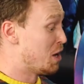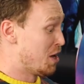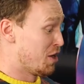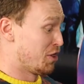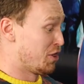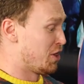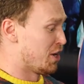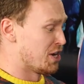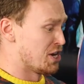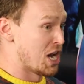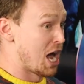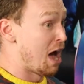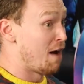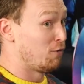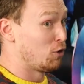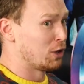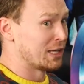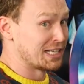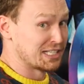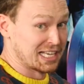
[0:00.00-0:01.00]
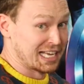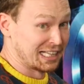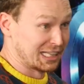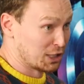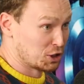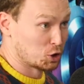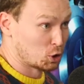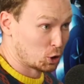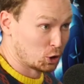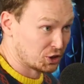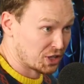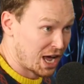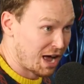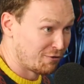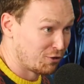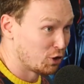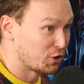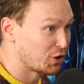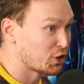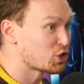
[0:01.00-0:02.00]
yeah. The novel is a literal
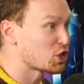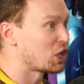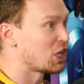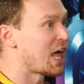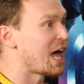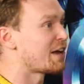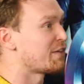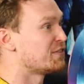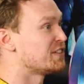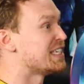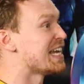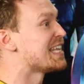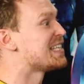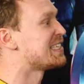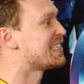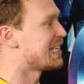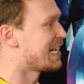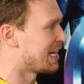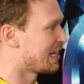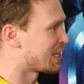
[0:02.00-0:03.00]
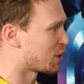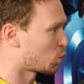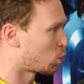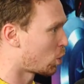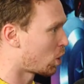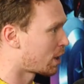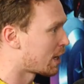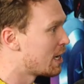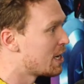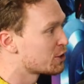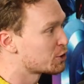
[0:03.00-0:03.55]
novel. There's there's a lot of density to this work.